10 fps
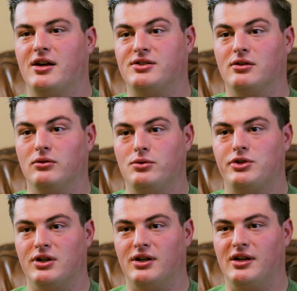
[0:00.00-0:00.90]
a
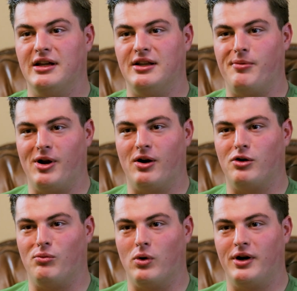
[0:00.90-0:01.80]
solution in the
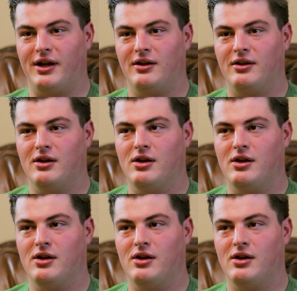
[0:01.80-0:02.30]
Miracle Morning